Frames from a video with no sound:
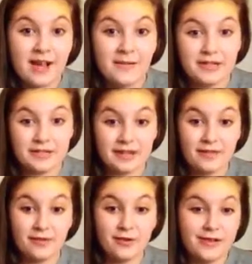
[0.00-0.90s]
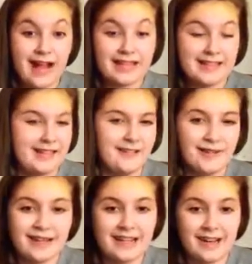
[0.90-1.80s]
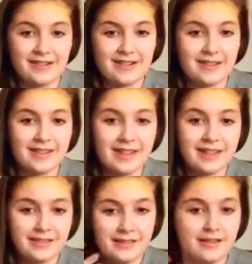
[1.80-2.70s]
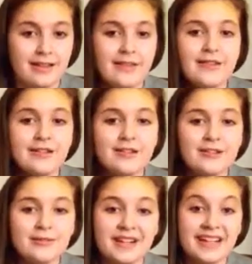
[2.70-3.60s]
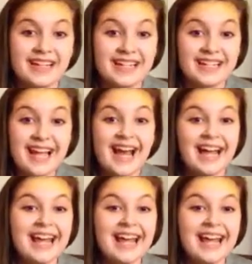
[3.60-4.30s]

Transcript: which is like a full glass, and then you run down to the living room, and yeah.